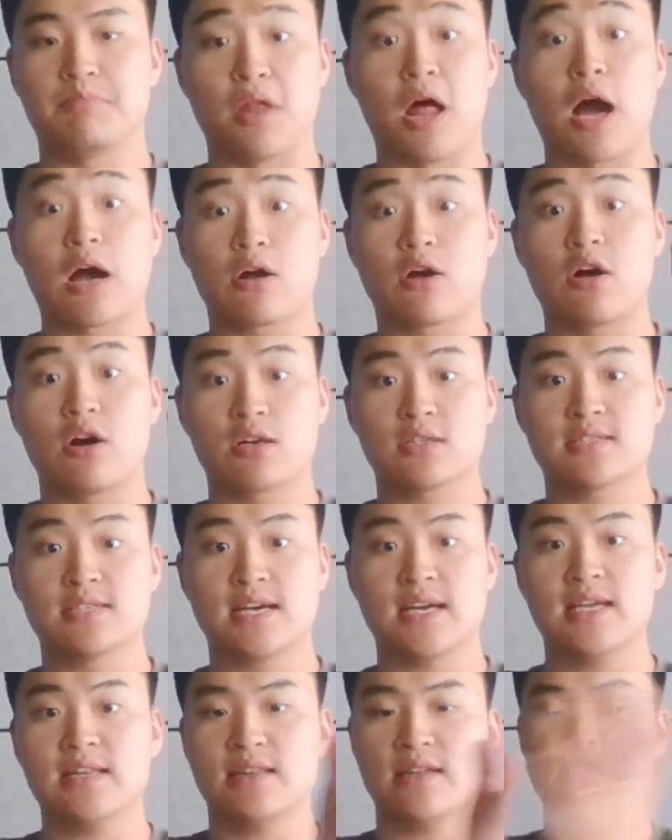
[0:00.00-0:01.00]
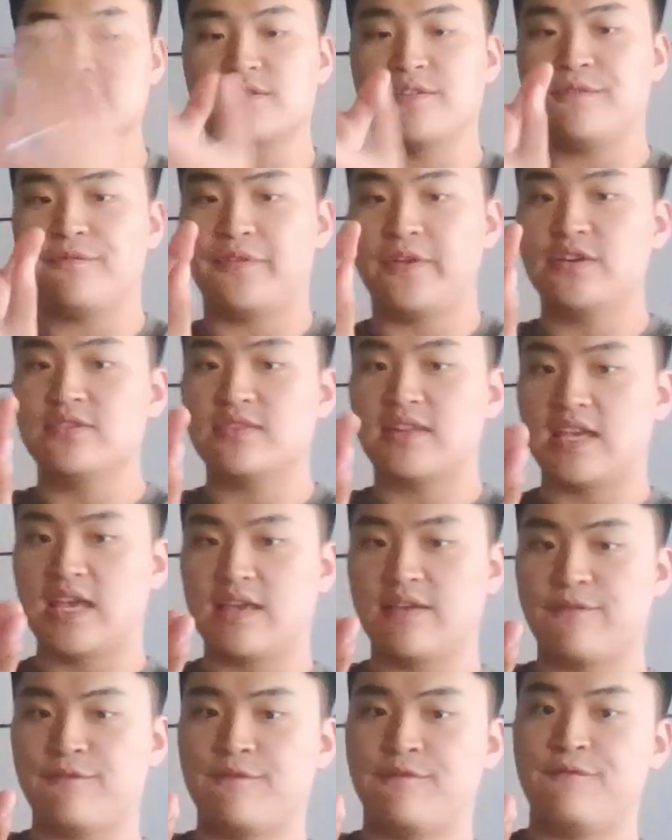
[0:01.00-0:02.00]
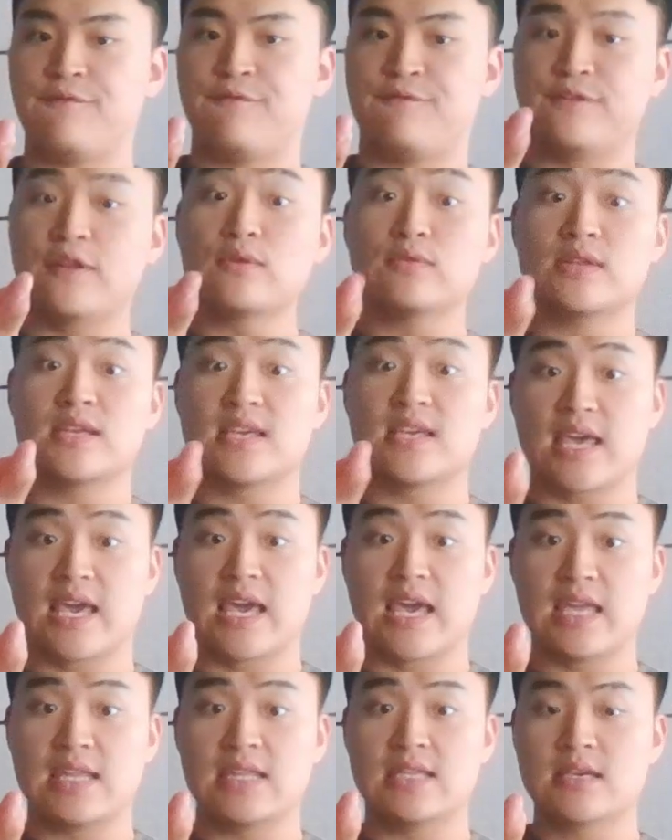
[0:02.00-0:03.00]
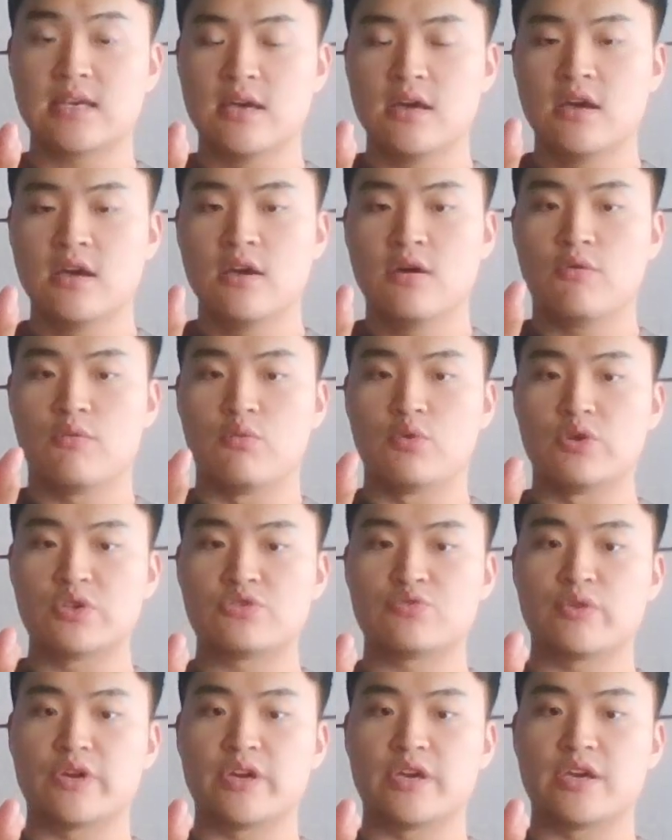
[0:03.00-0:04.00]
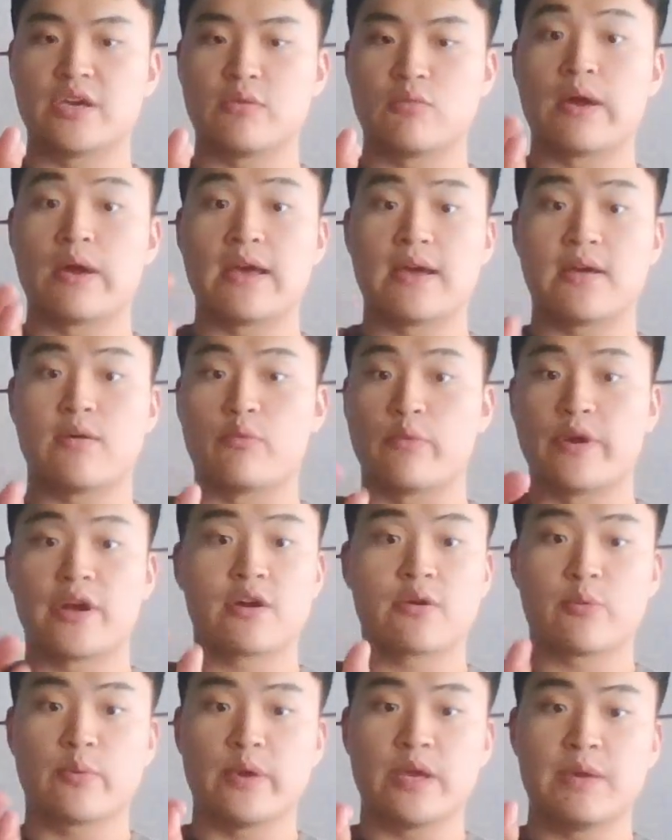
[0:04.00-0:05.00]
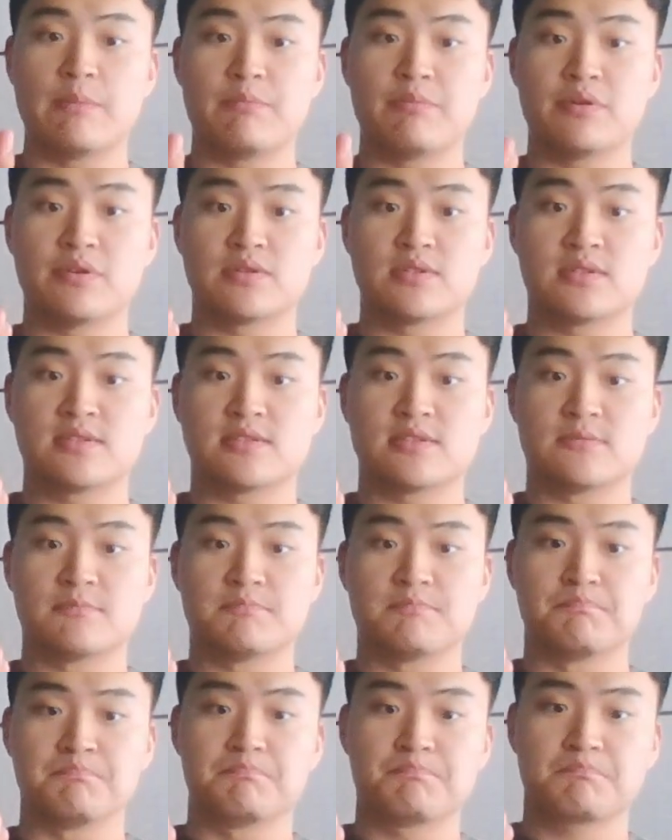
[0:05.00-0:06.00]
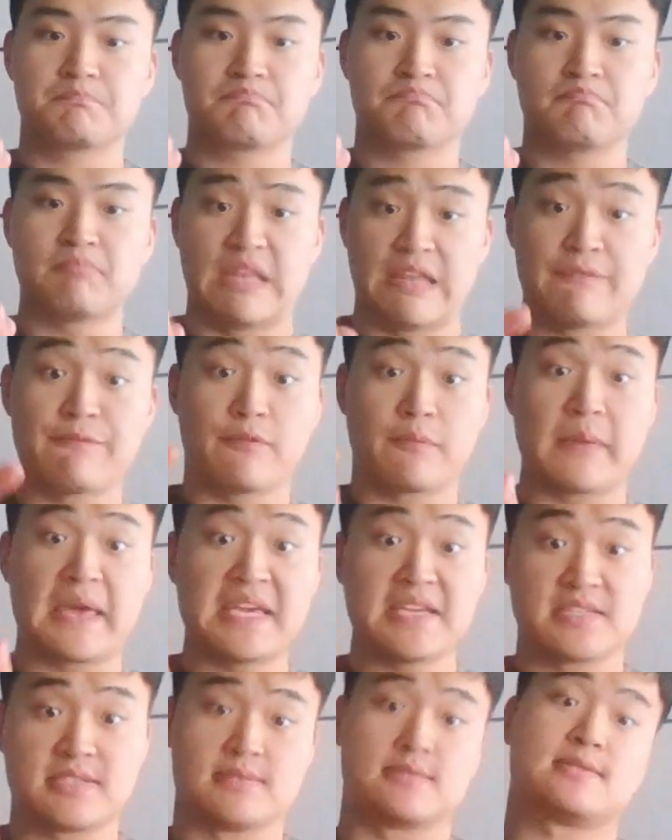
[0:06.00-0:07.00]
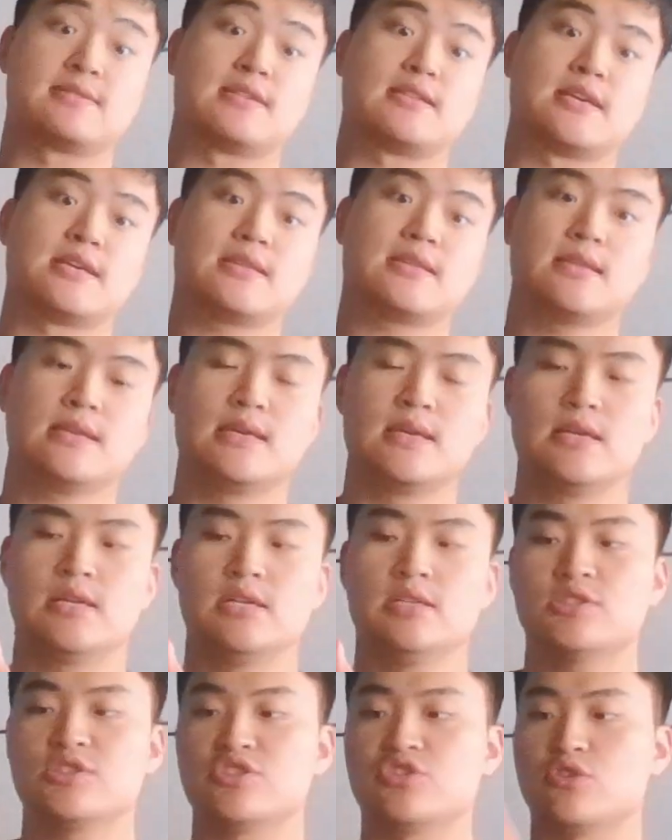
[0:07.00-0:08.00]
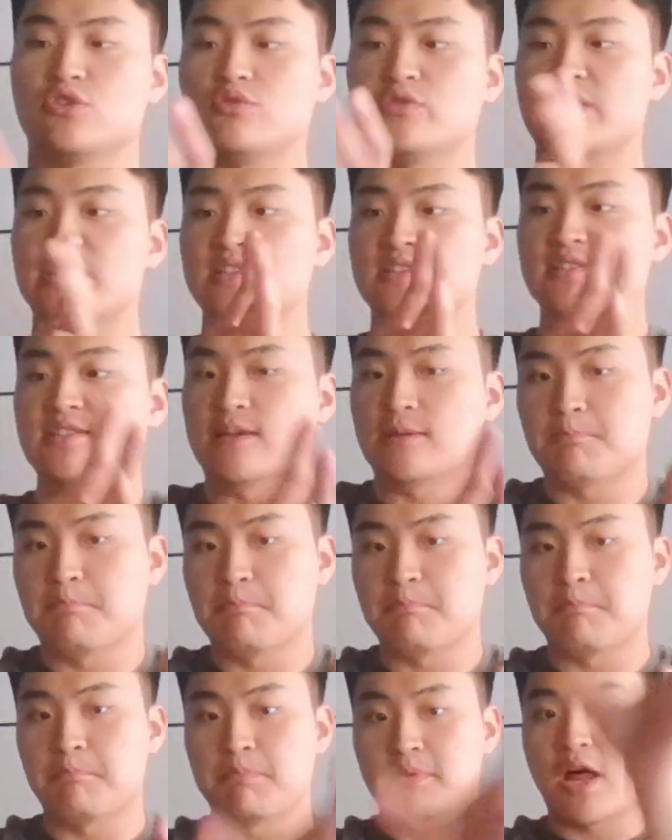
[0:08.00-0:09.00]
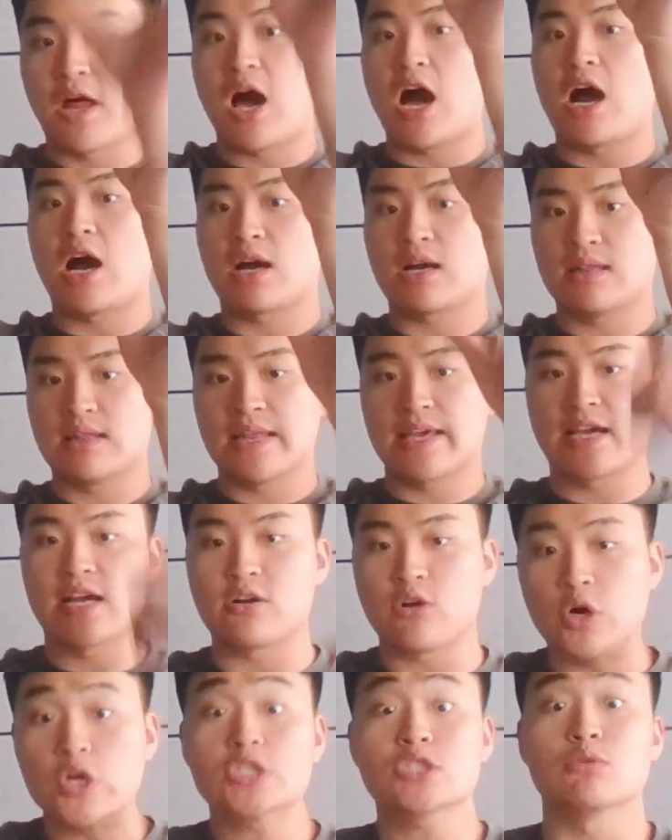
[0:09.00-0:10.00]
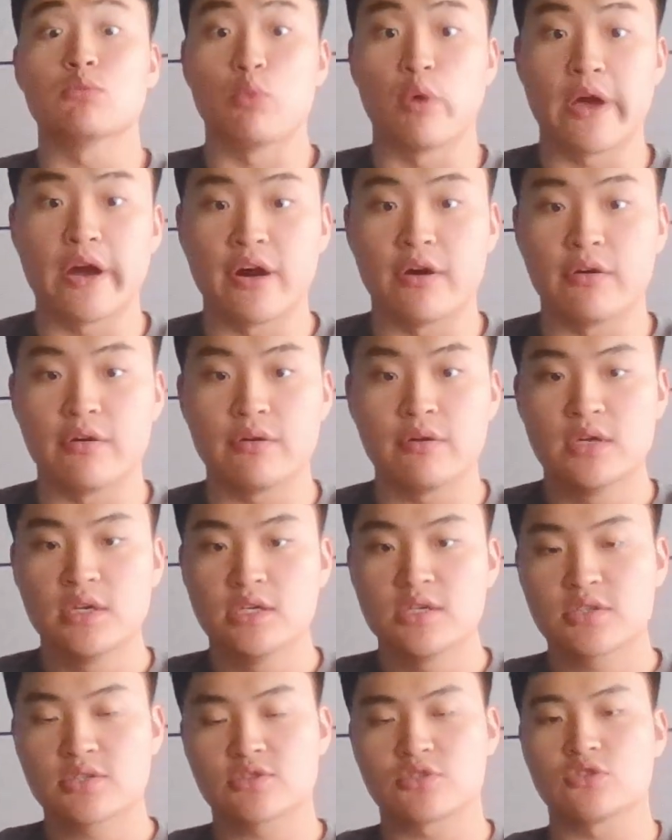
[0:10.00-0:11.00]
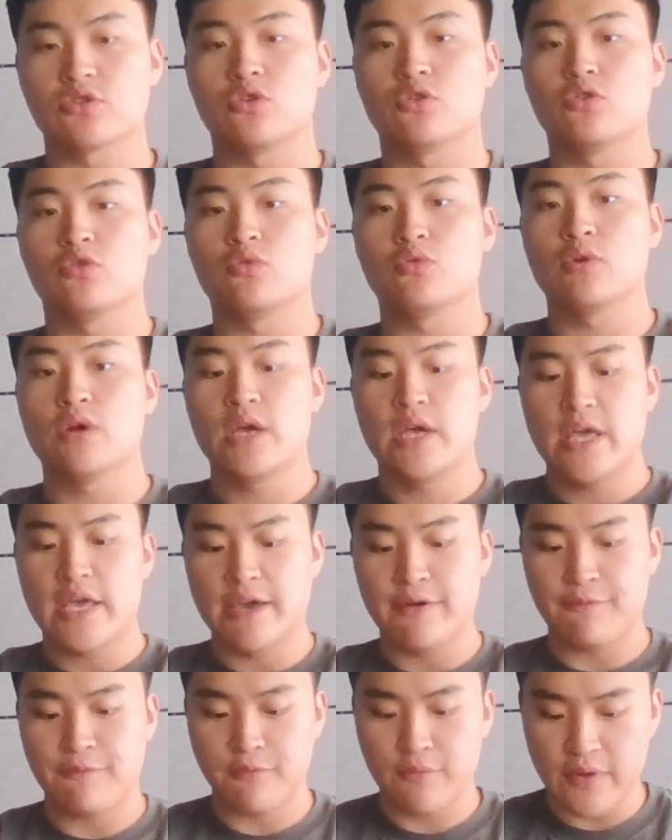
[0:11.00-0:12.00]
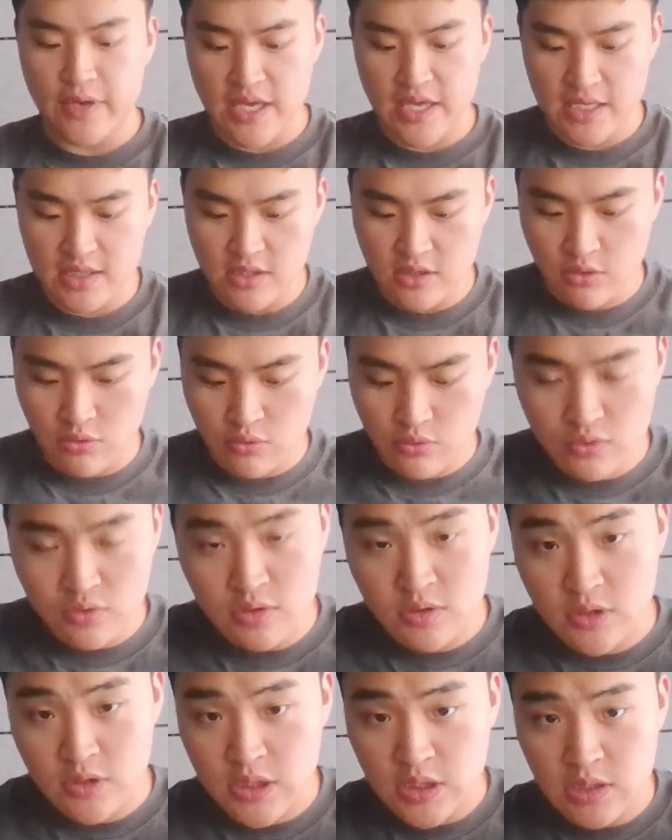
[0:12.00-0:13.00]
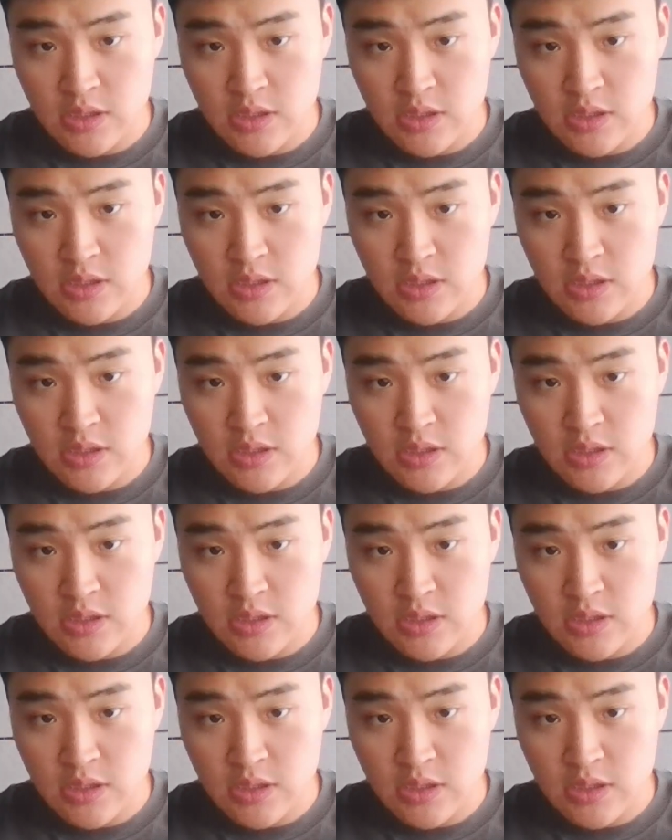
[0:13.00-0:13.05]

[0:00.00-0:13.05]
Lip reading: block oxide, there's a floating gate, where we put some informations in it. So there's a block like a quantum well. So if we don't